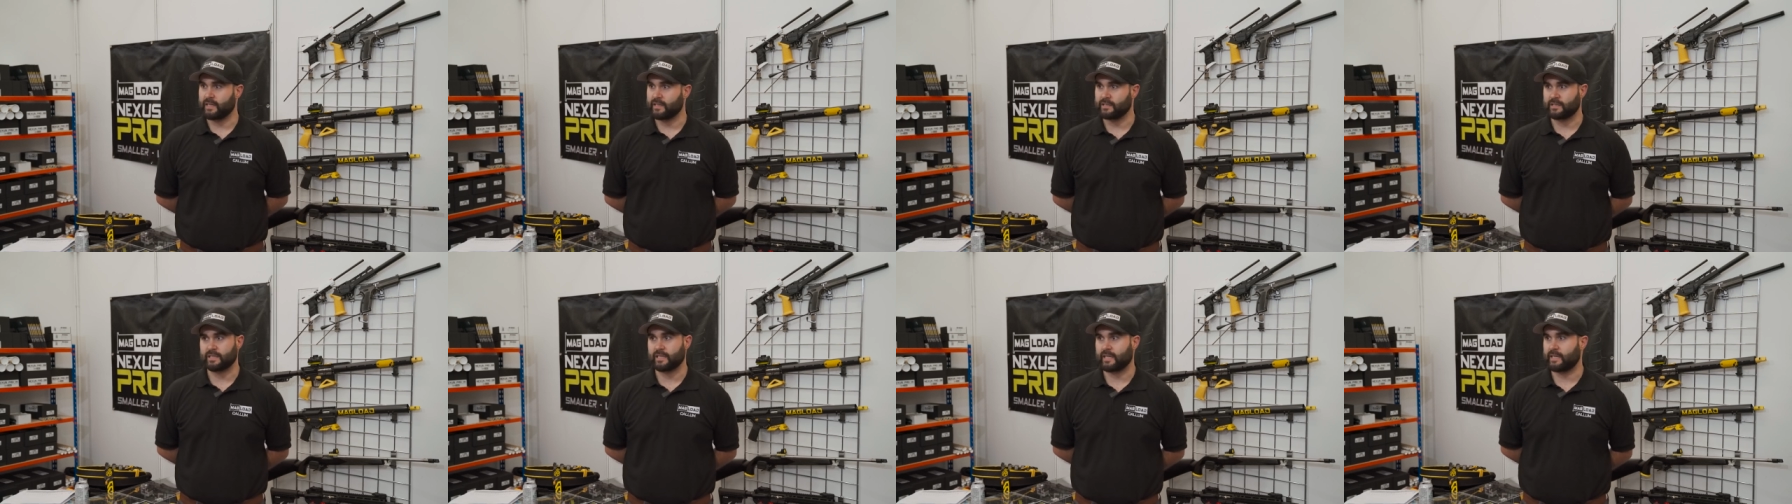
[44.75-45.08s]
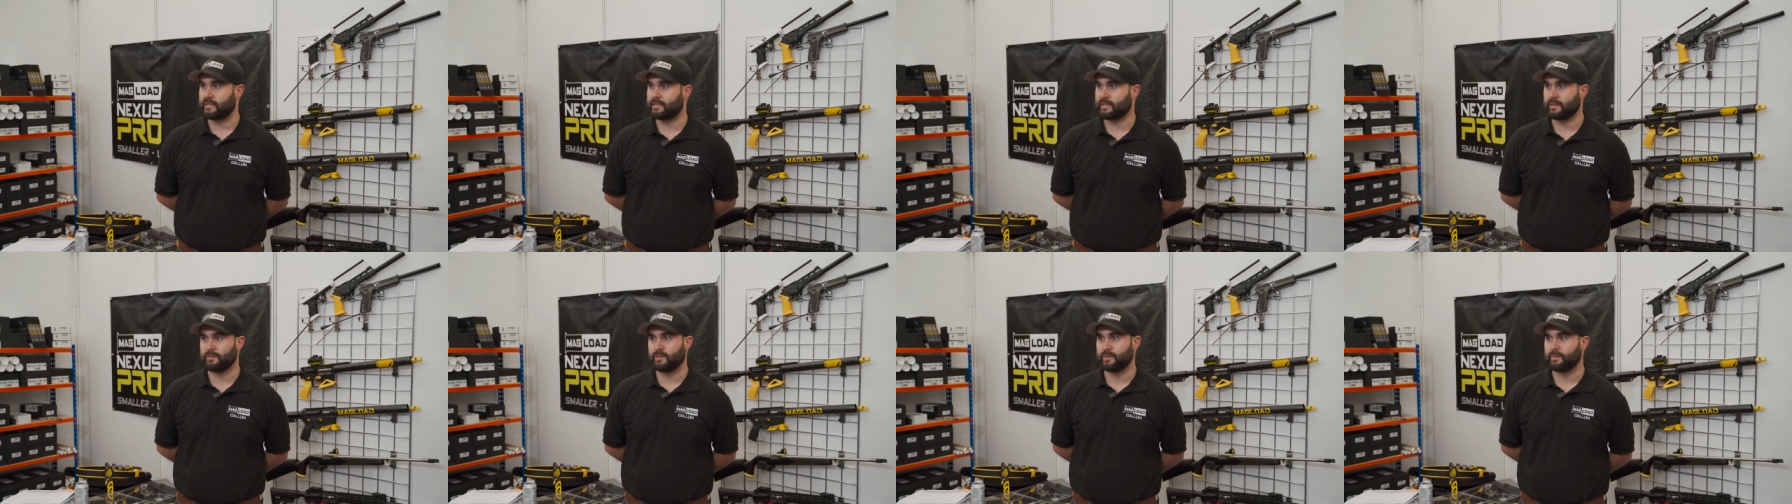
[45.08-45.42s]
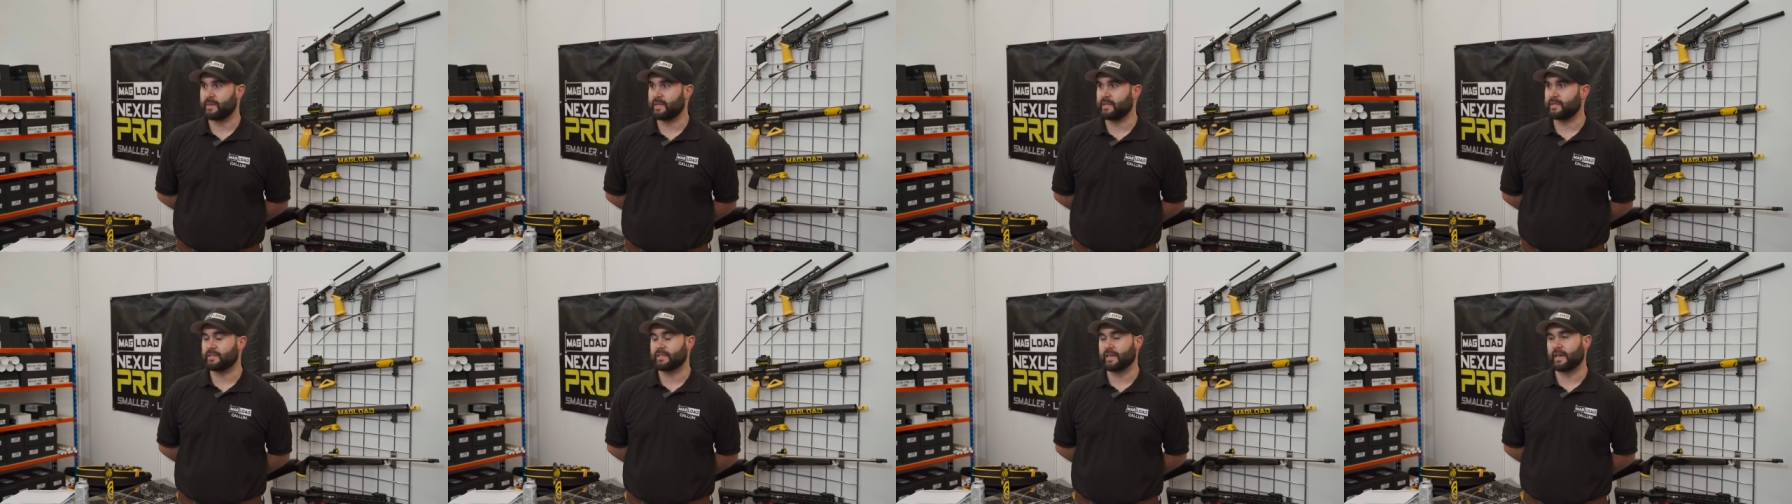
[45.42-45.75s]
Yesterday seemed to
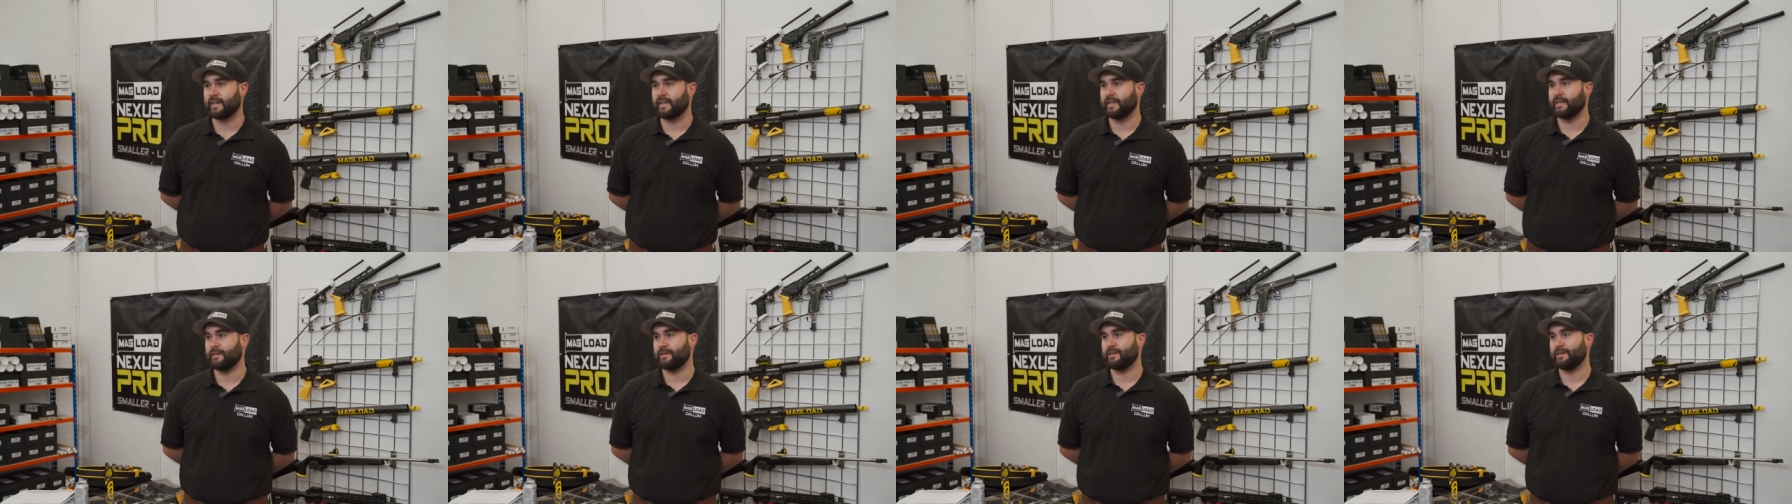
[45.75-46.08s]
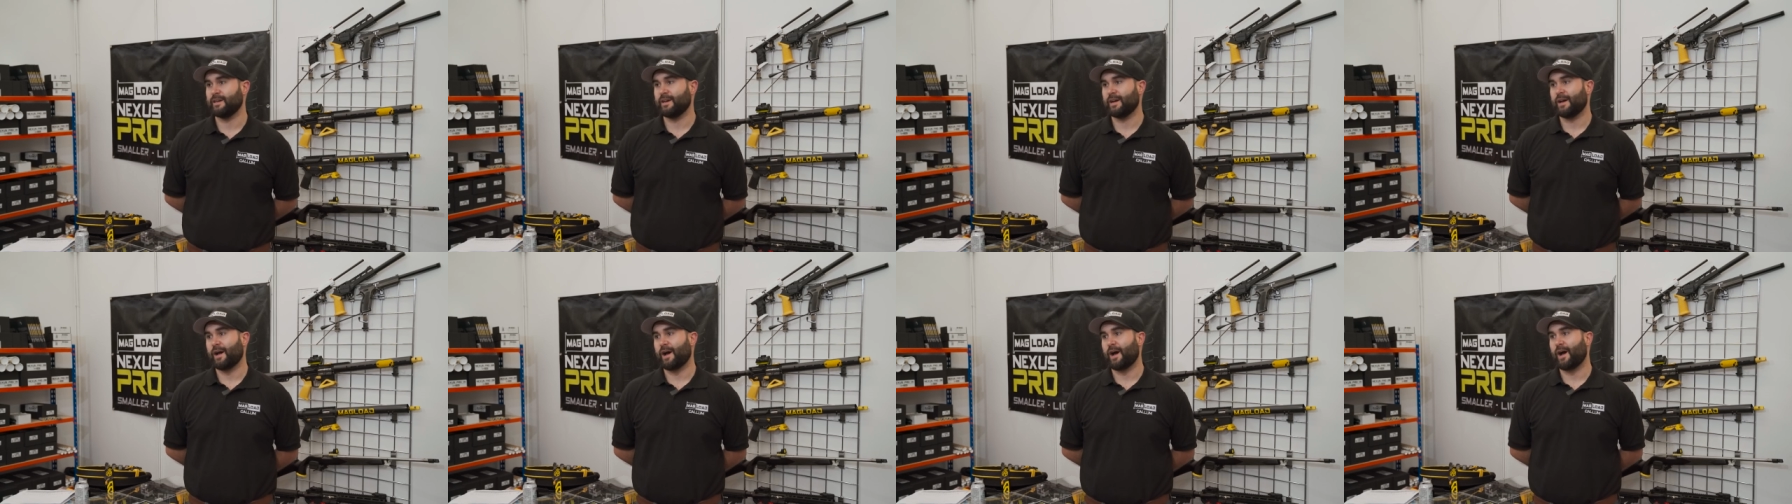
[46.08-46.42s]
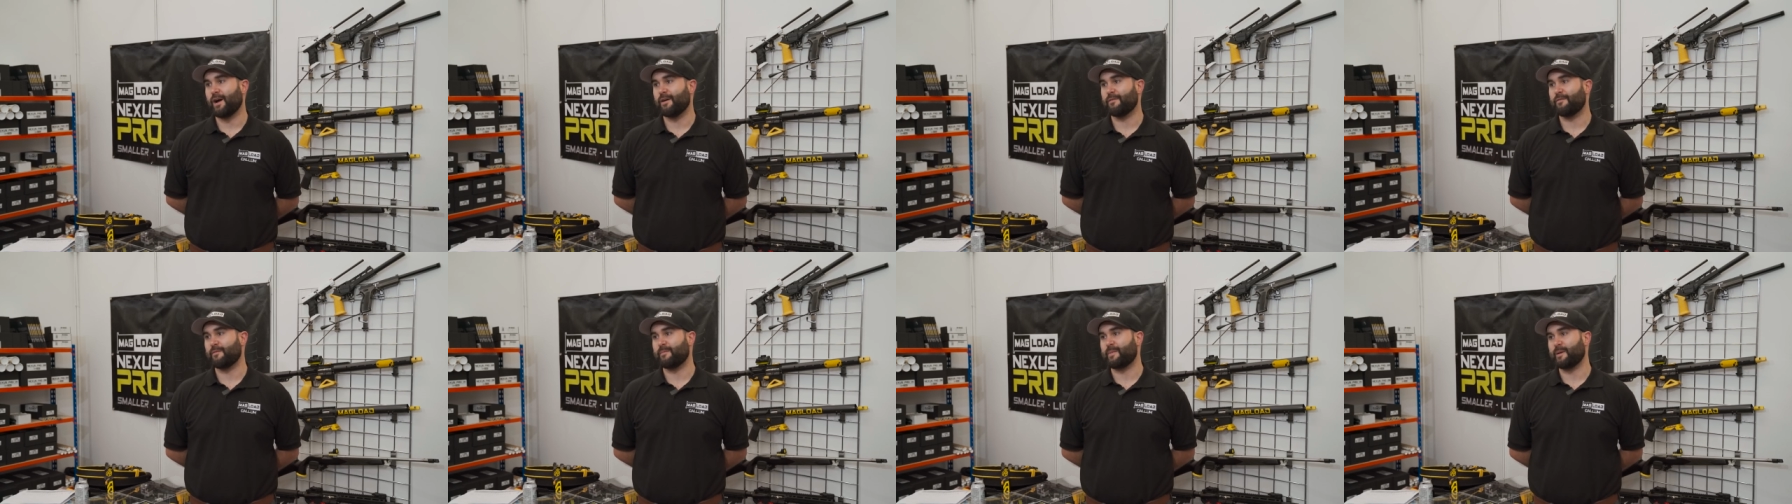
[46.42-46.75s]
be the day
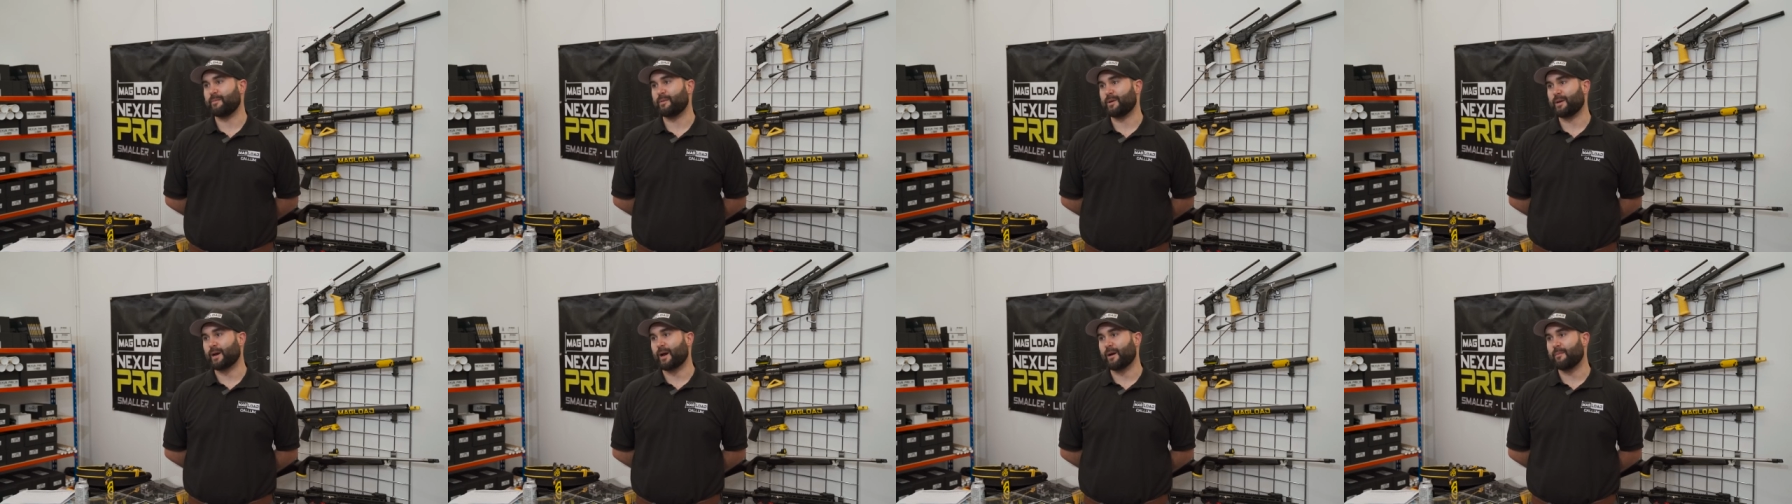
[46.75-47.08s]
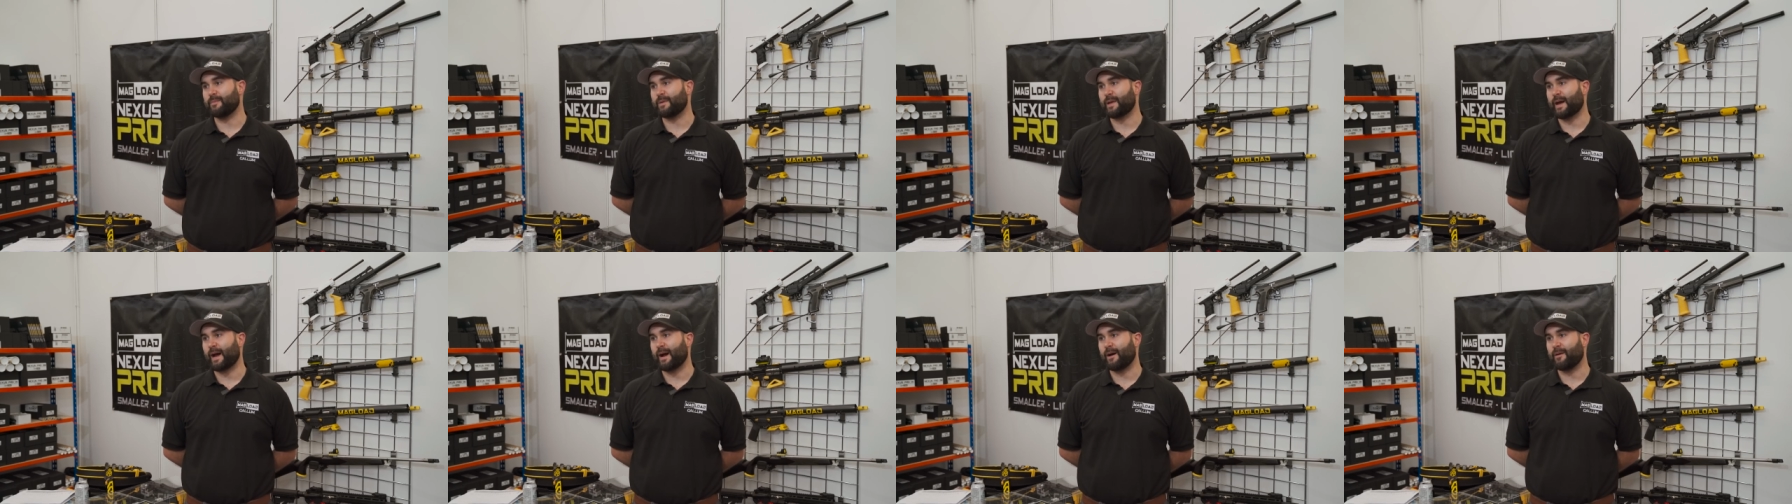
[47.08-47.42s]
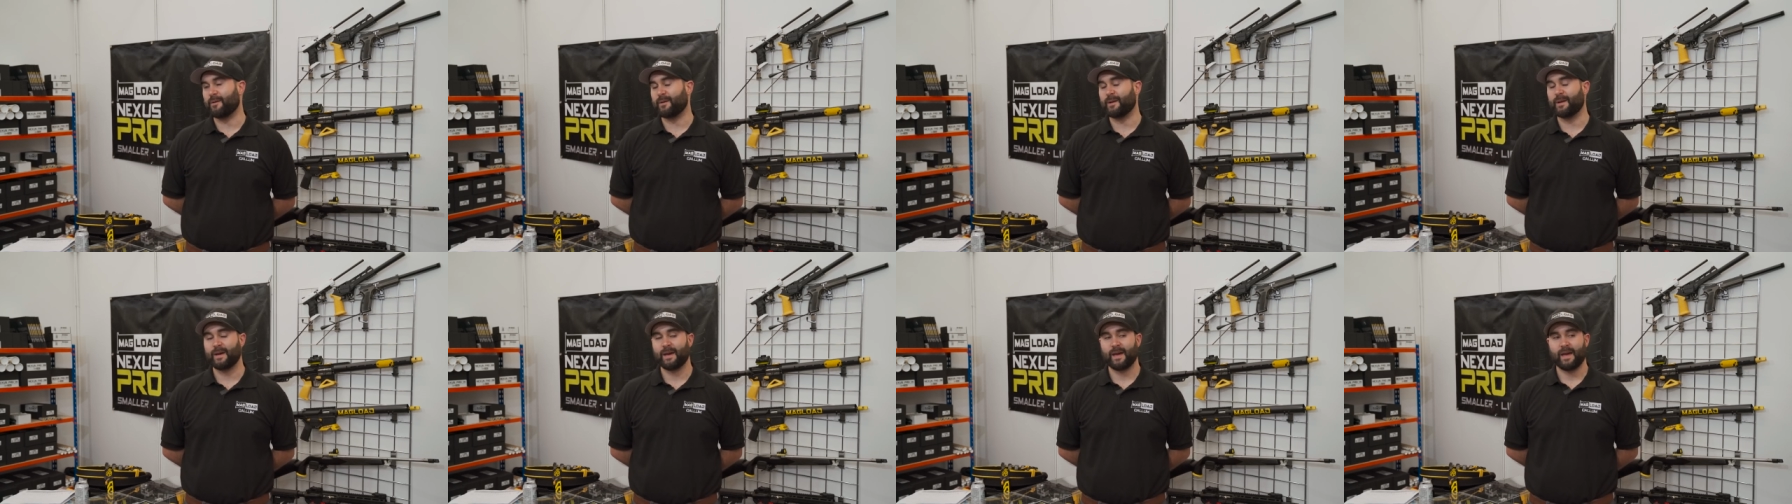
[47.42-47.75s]
uh, for people to come
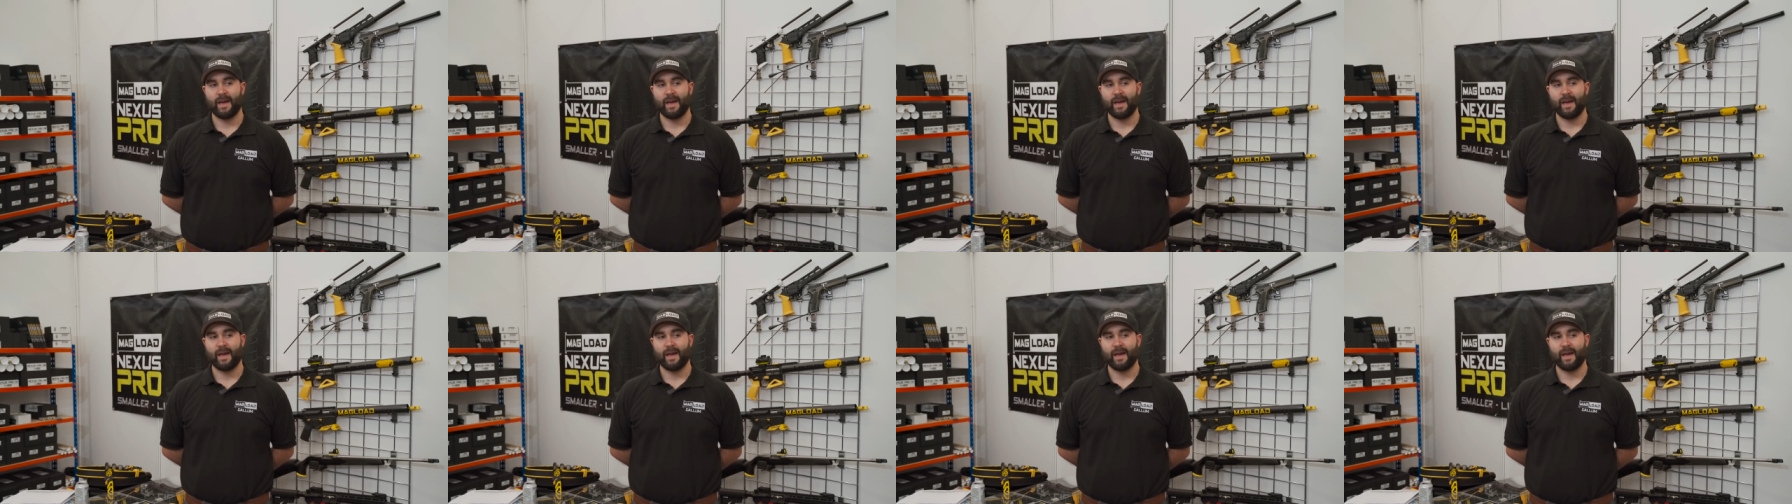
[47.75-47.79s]
down.